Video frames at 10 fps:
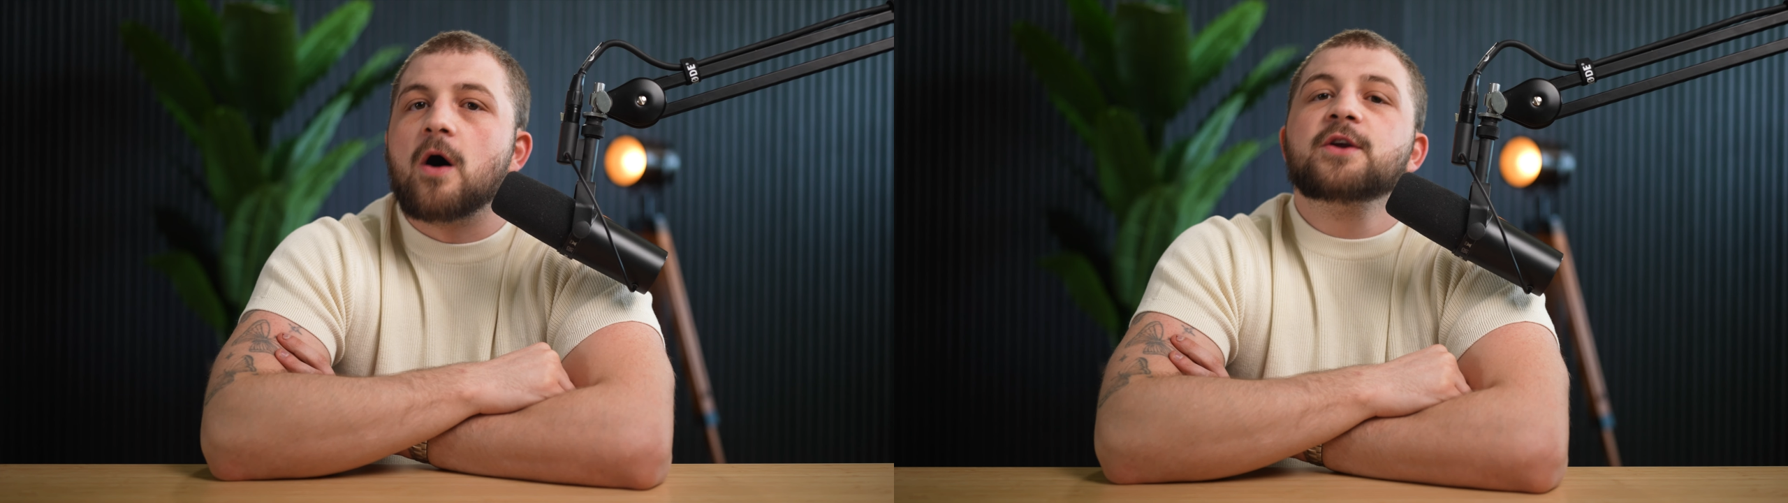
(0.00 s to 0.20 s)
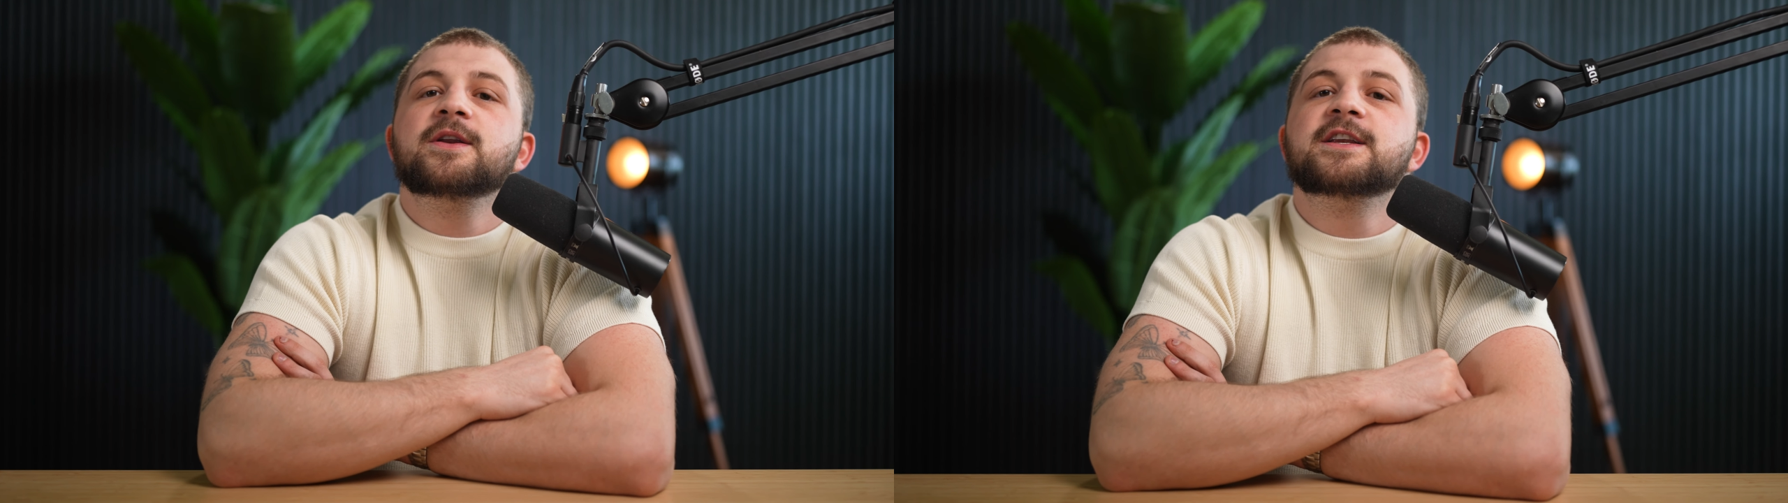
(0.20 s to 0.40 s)

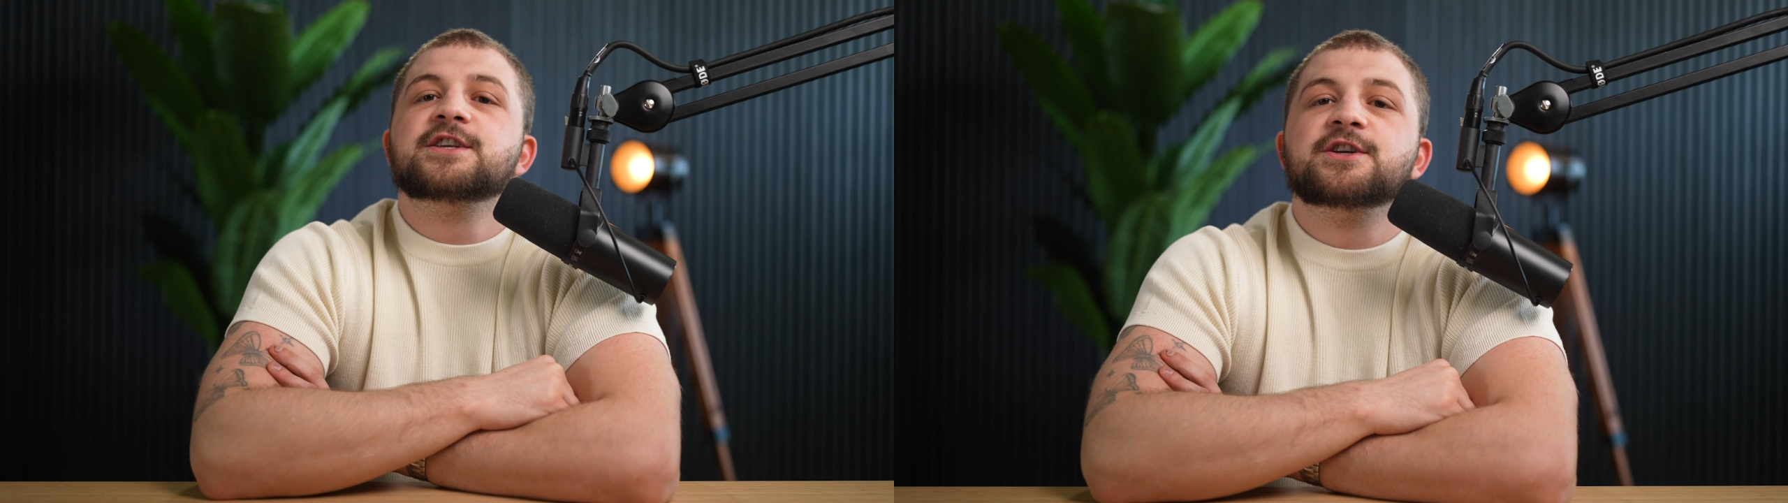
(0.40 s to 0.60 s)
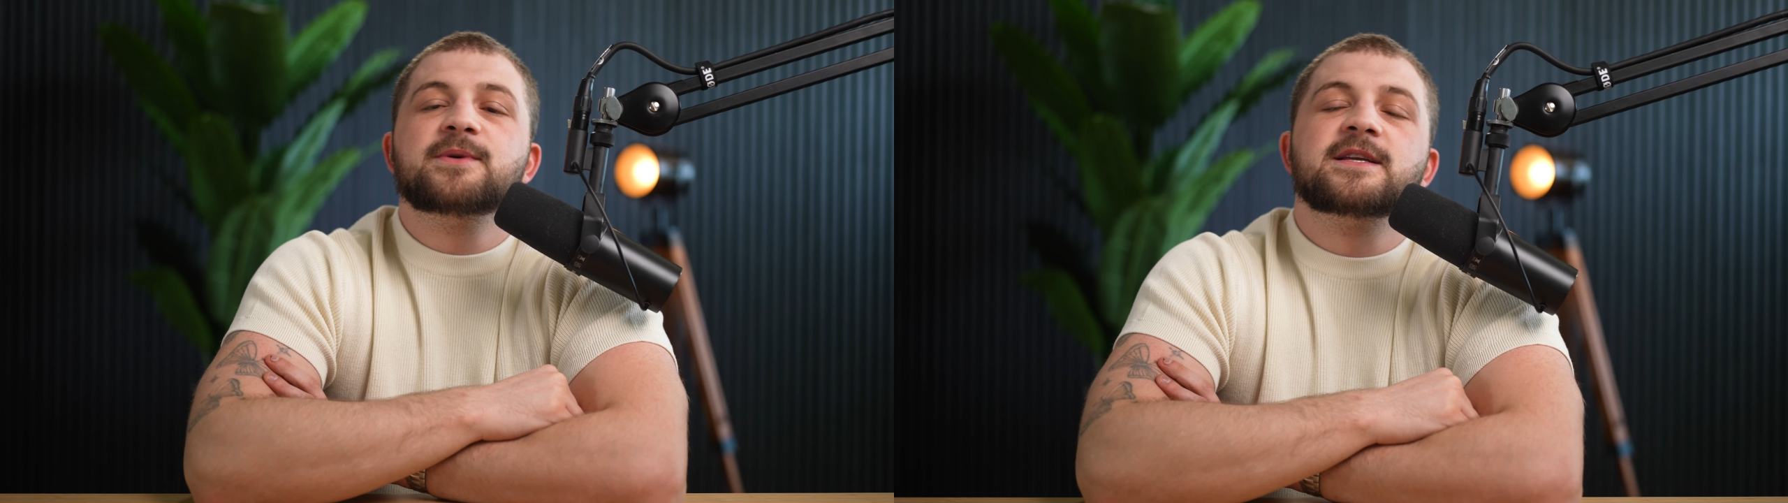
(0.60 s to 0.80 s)
all you need to
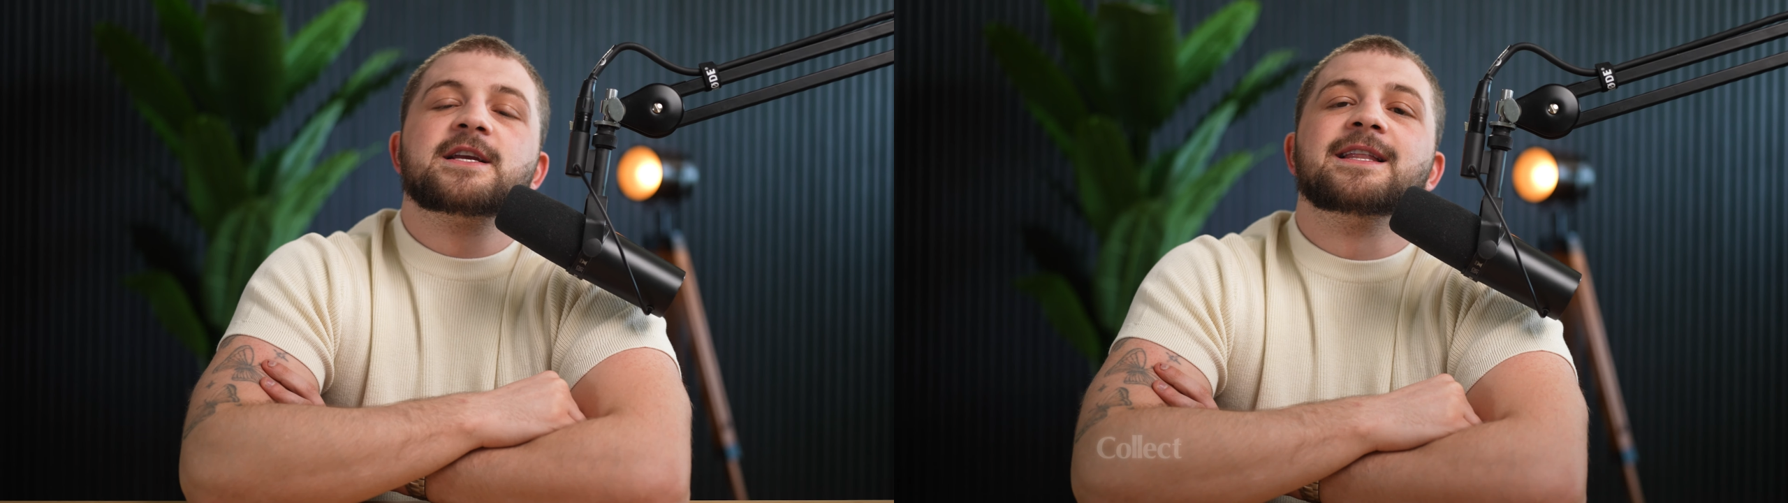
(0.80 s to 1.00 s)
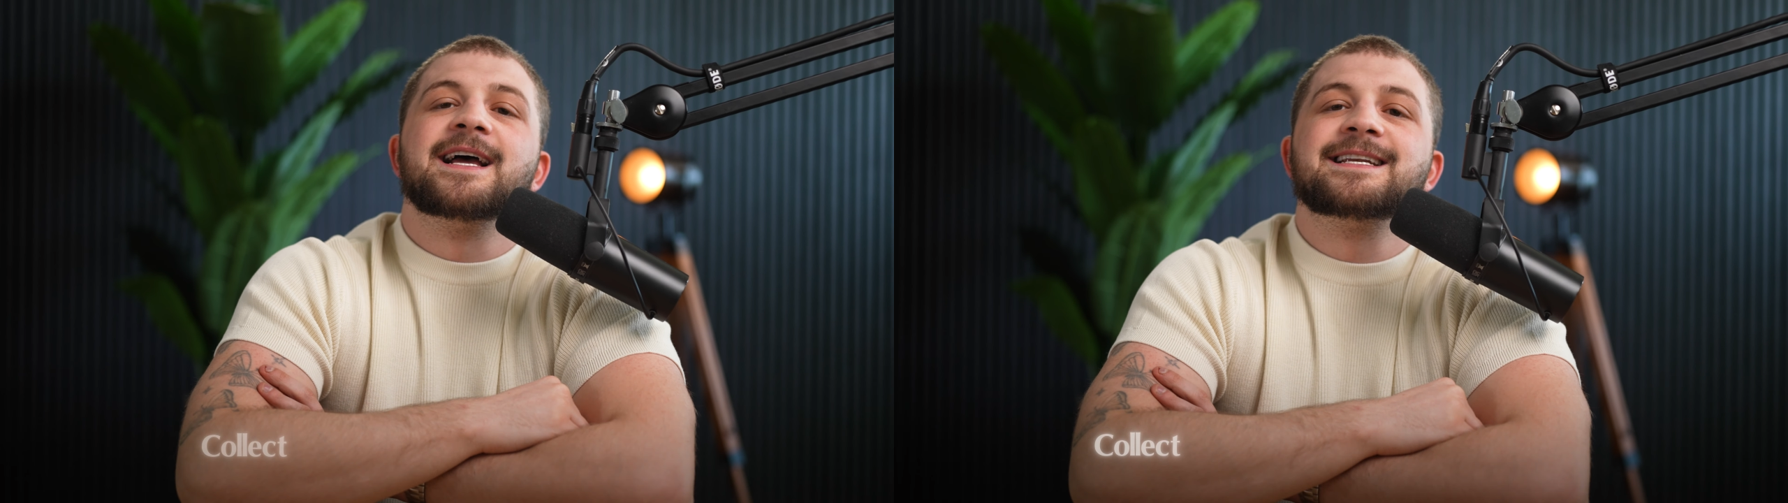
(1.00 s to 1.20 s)
do is
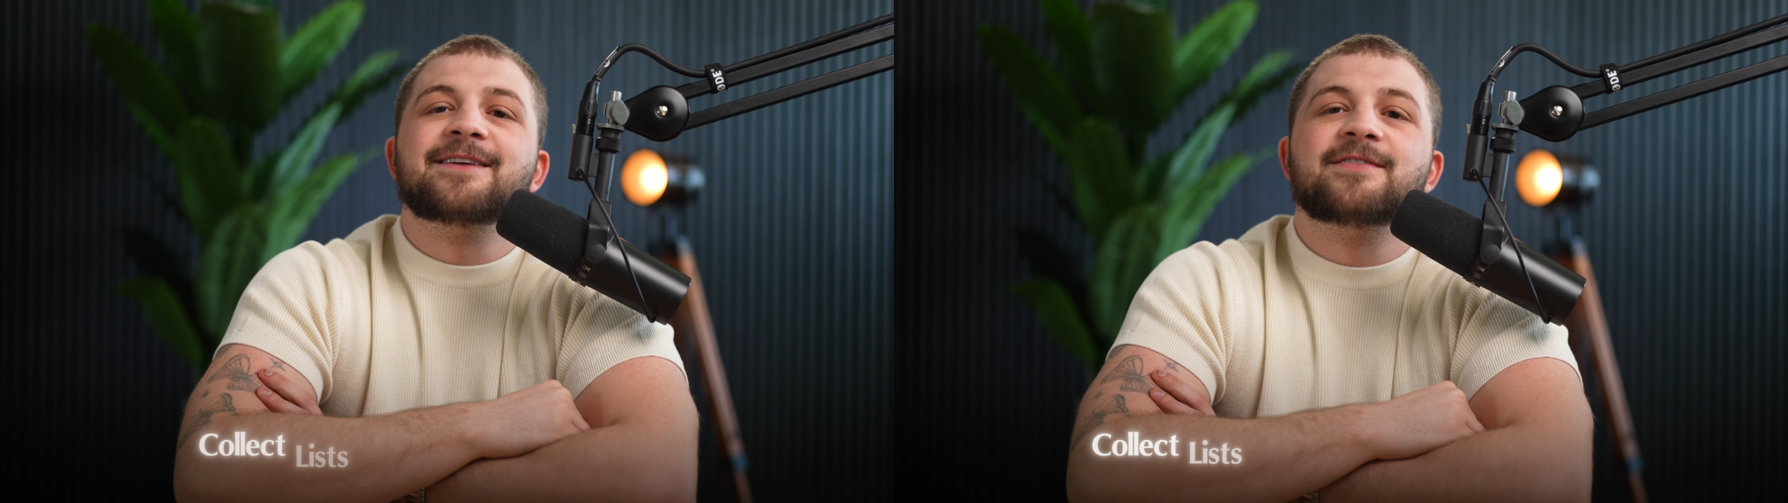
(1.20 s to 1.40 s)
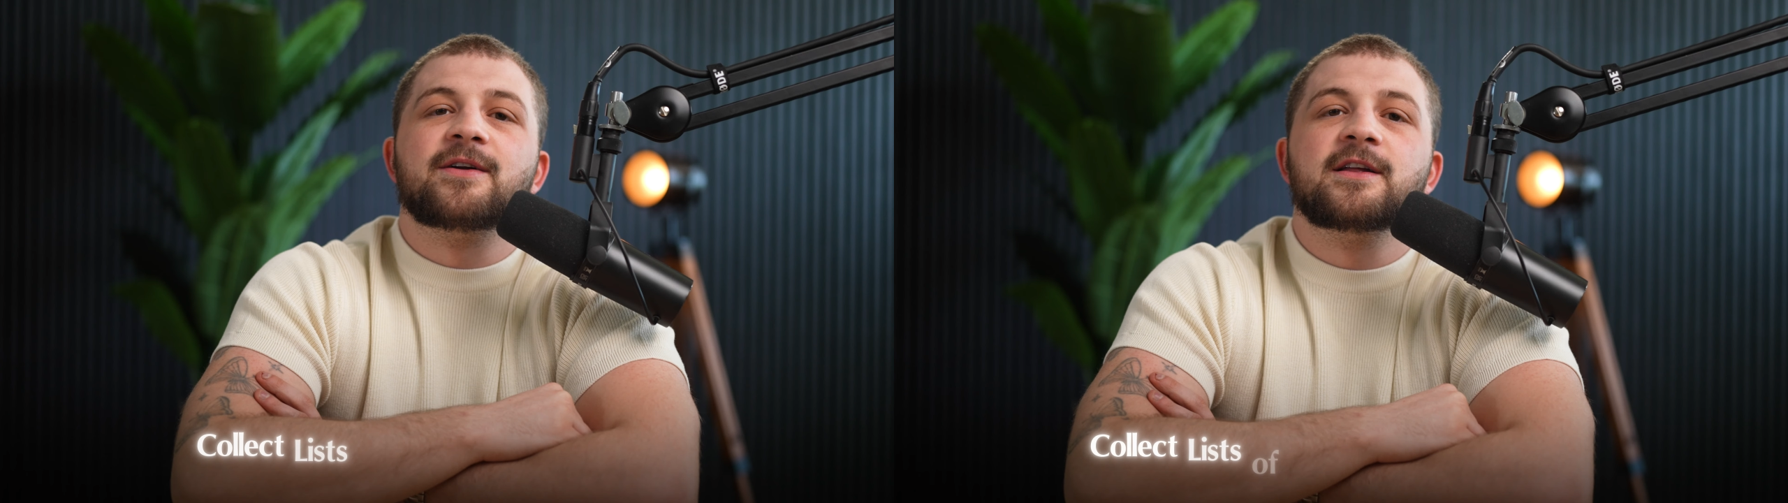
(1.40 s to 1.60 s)
collect a
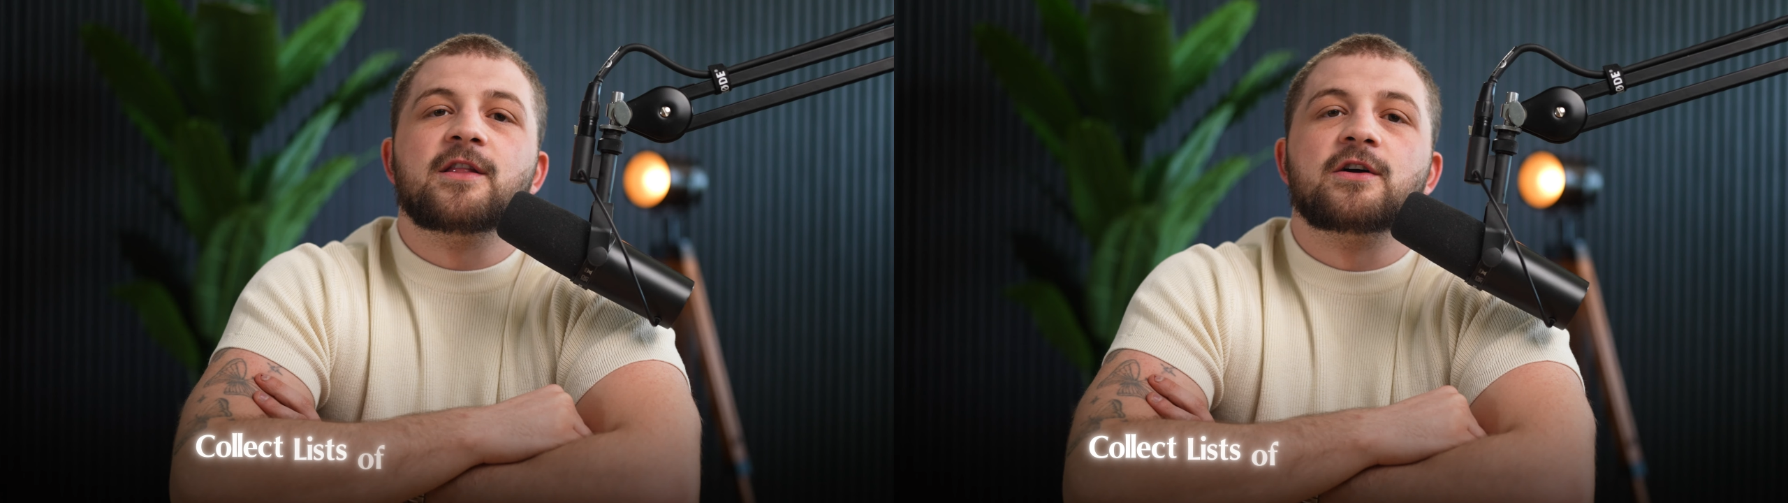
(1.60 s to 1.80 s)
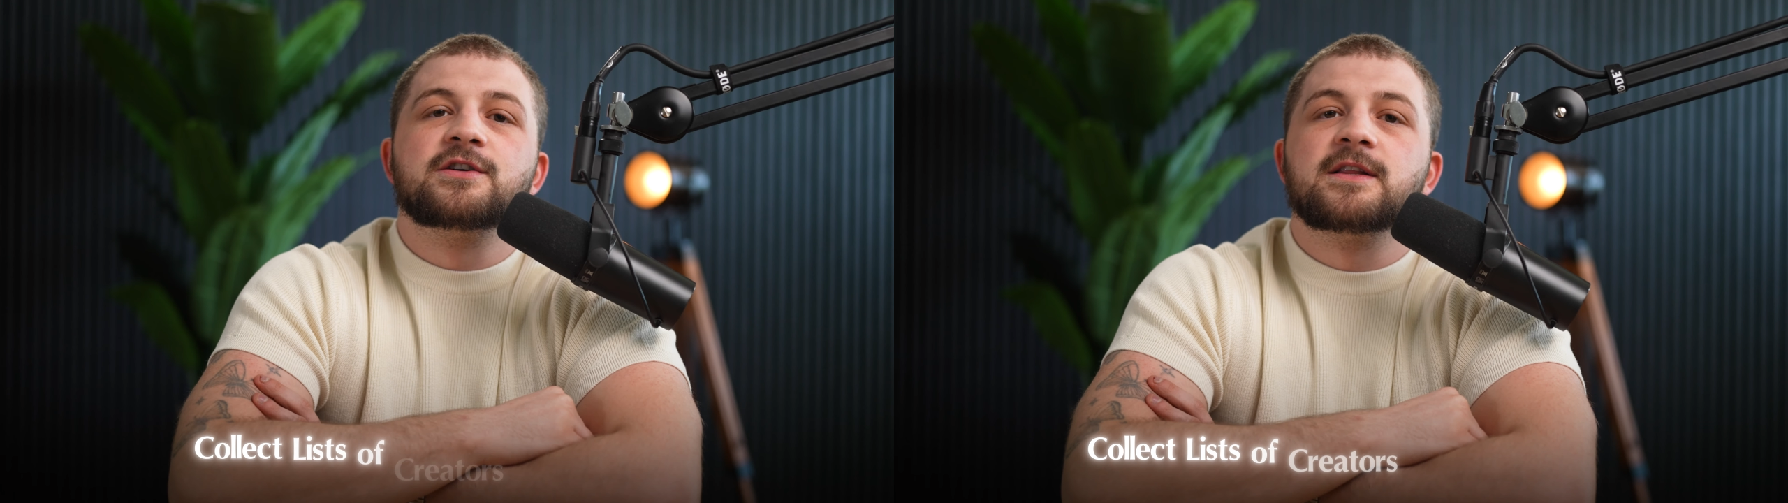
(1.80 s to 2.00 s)
very
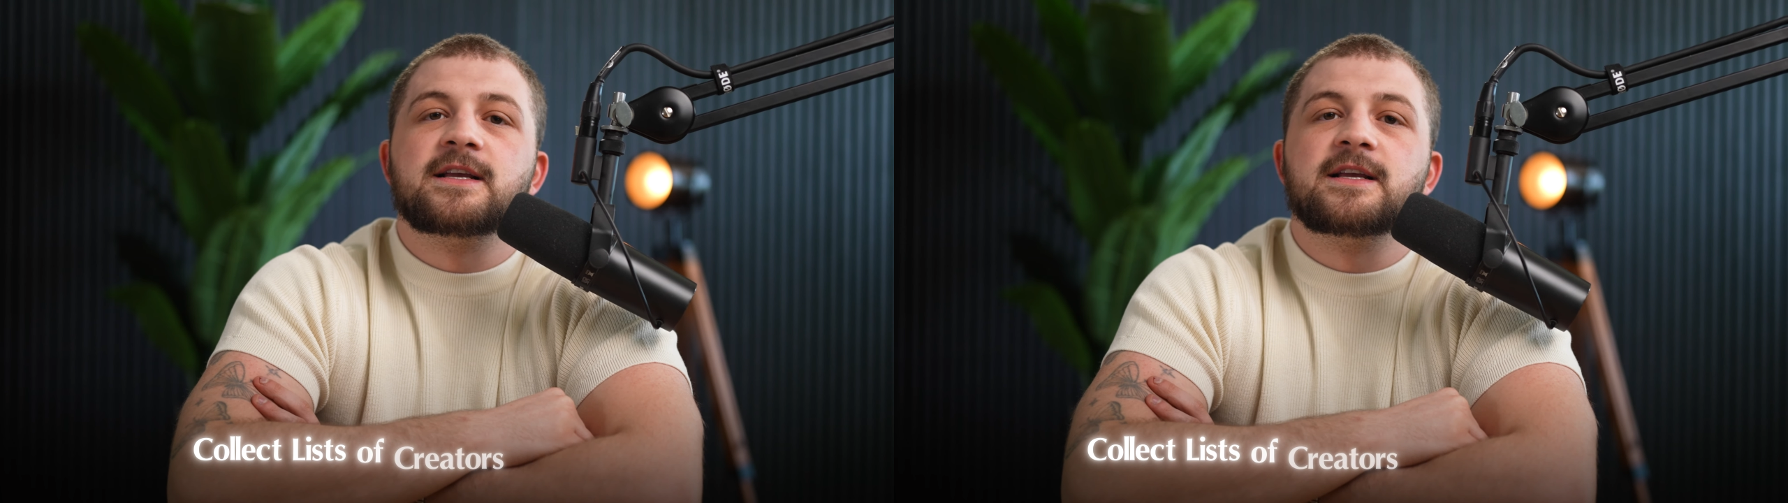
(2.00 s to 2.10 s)
large